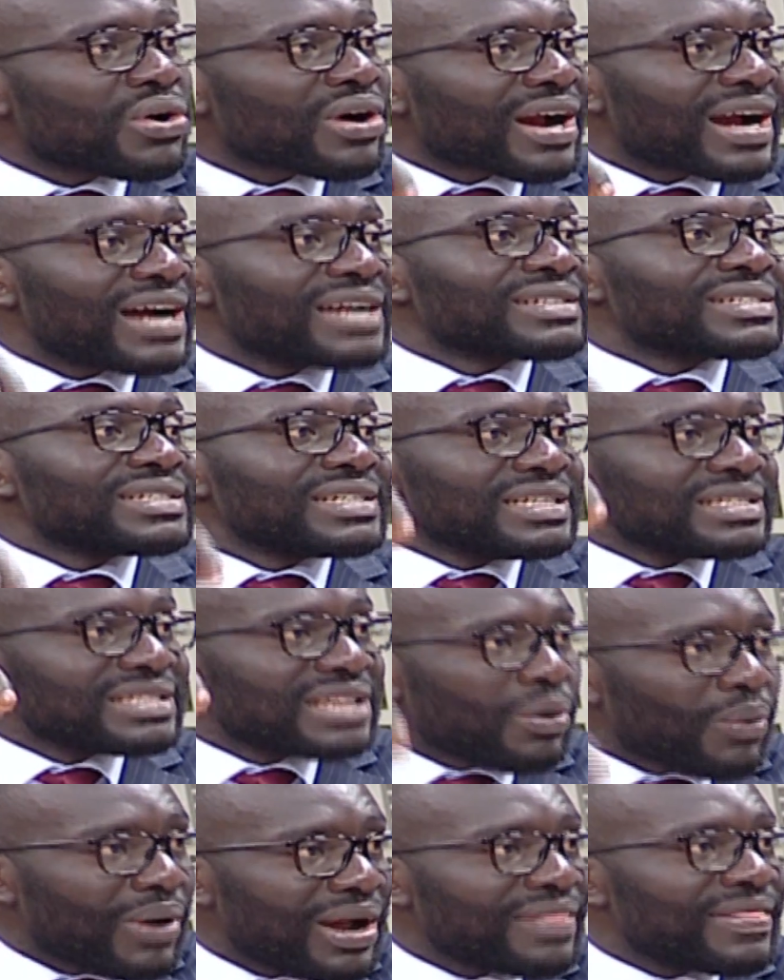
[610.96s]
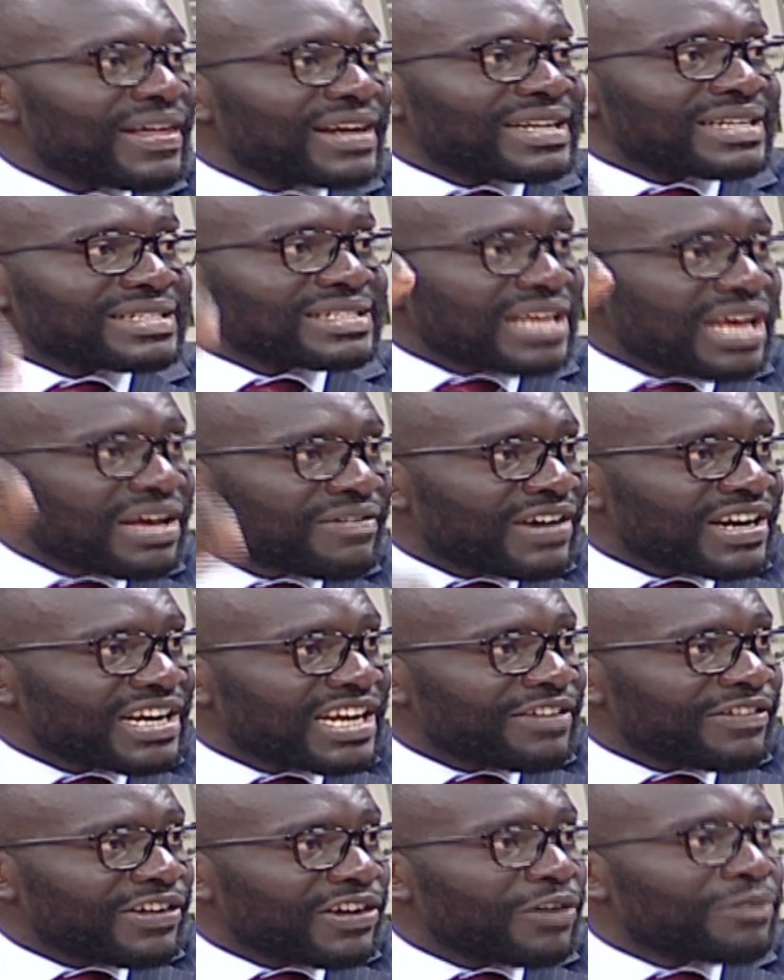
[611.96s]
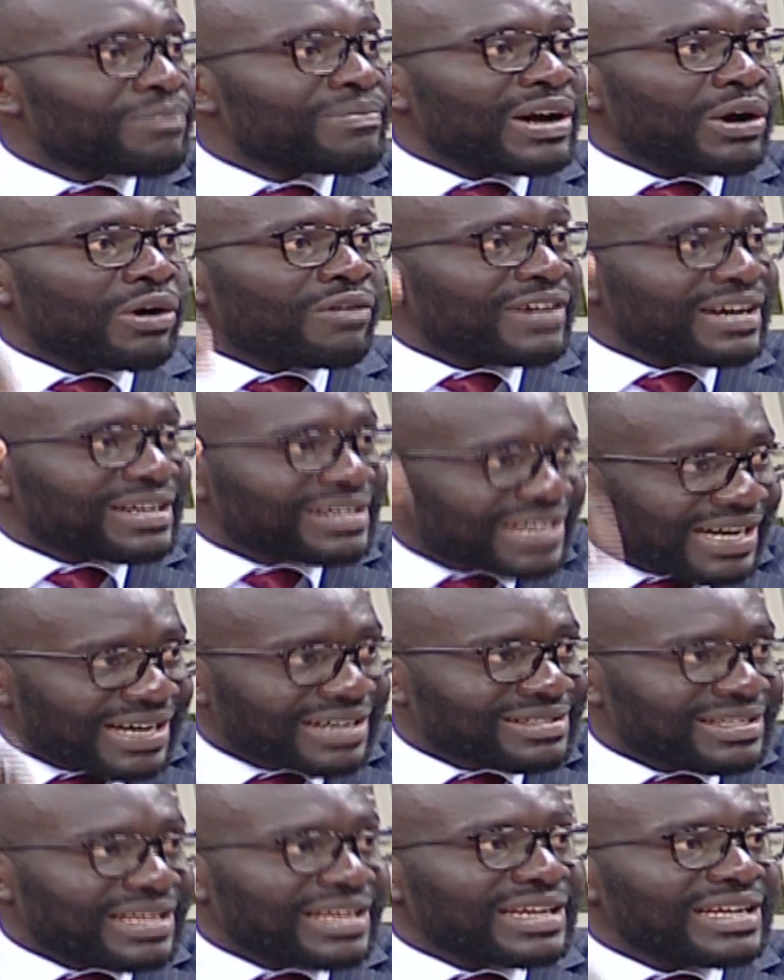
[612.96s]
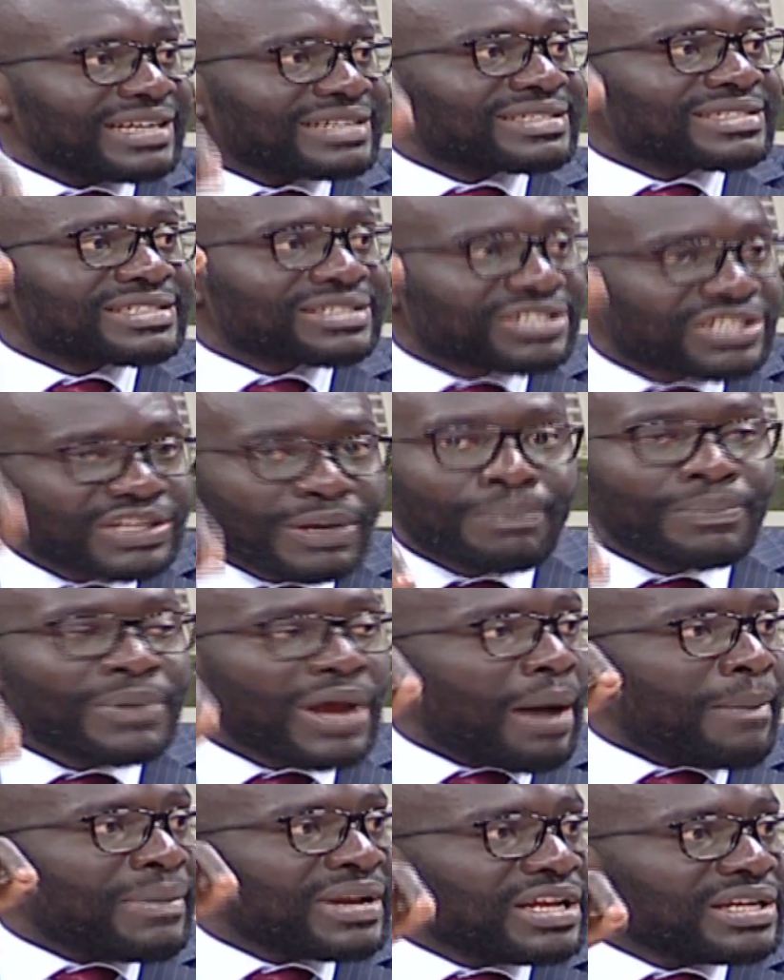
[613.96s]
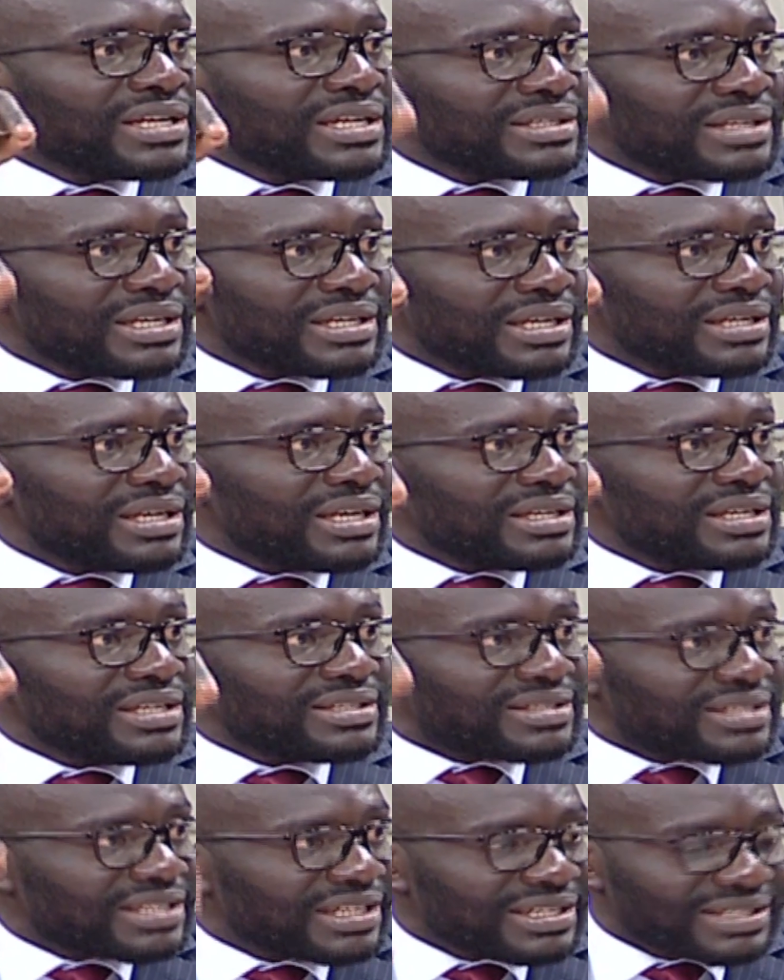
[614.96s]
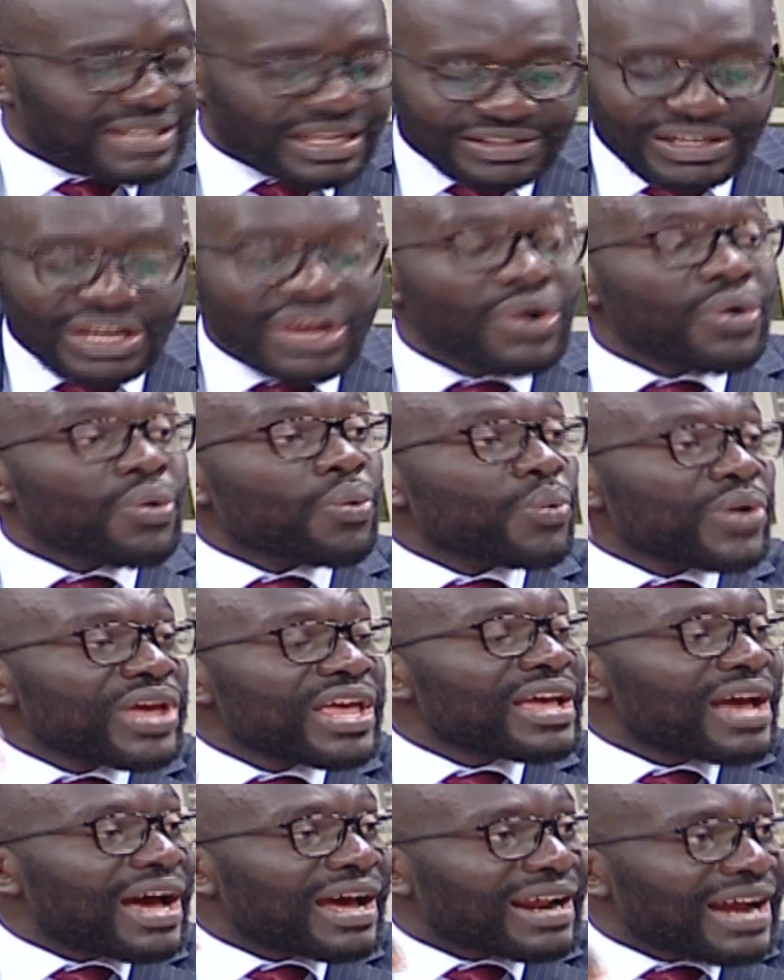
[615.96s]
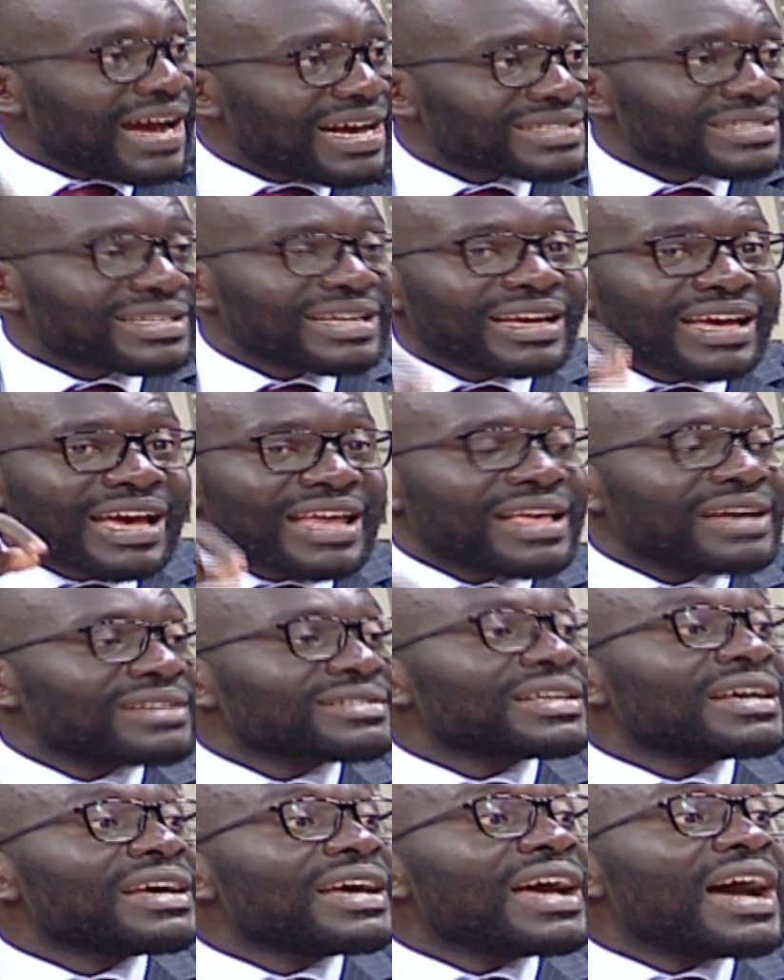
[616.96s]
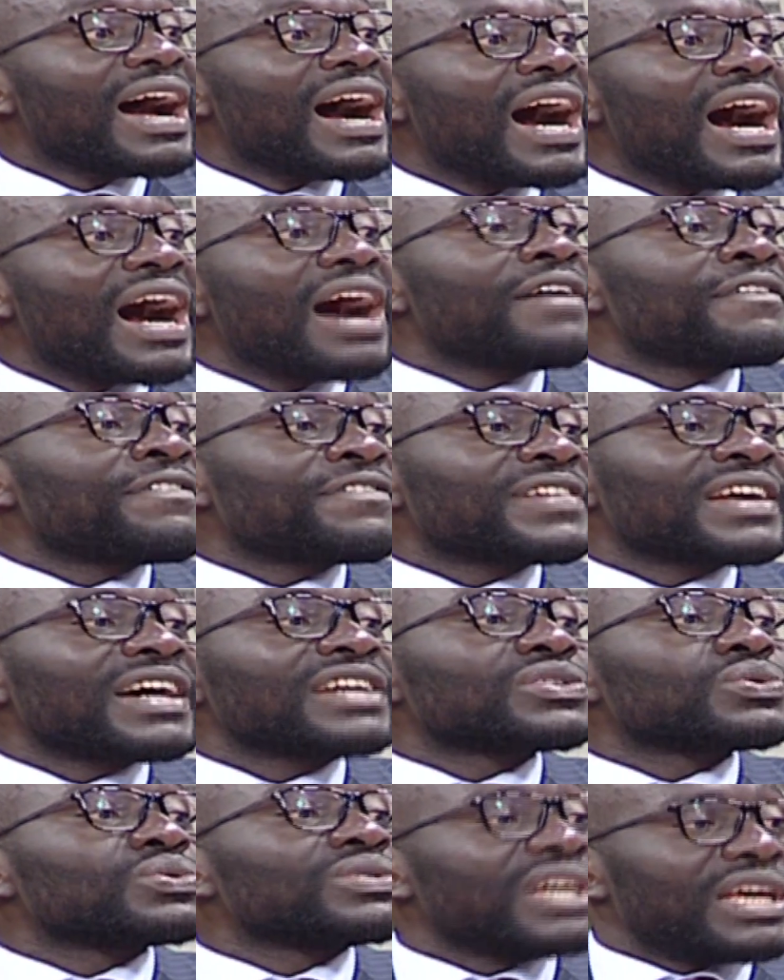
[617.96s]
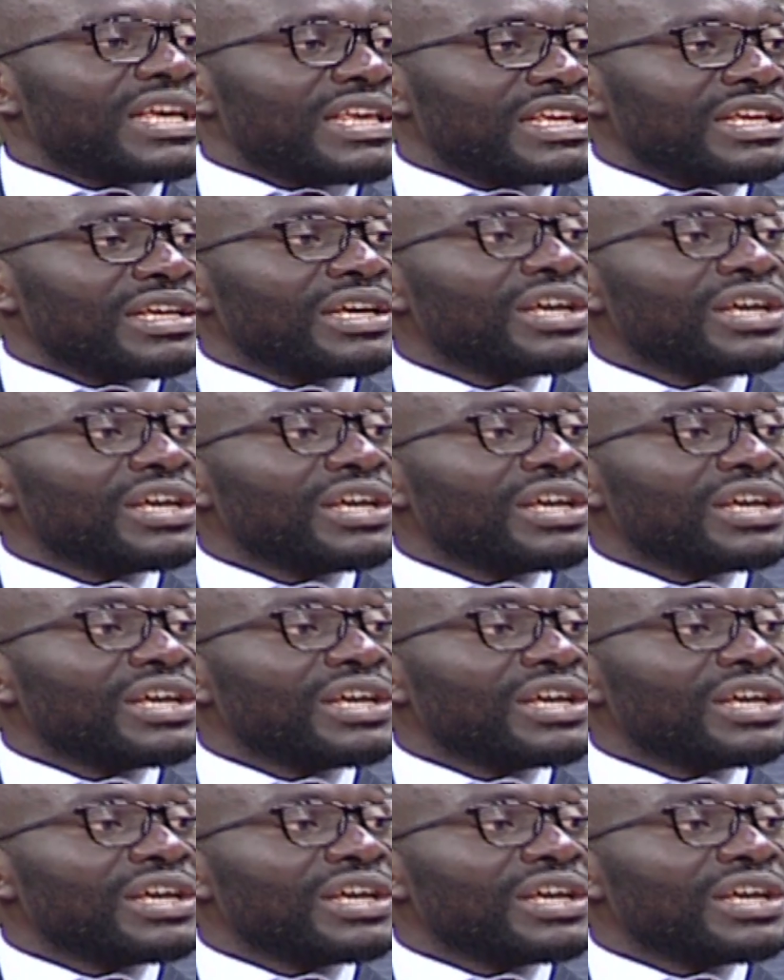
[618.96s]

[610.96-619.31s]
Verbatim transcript: country in the world that has ever developed by overtaxing its, its, cheap, I mean, its, its, its citizens. We are asking Kenyans, after today,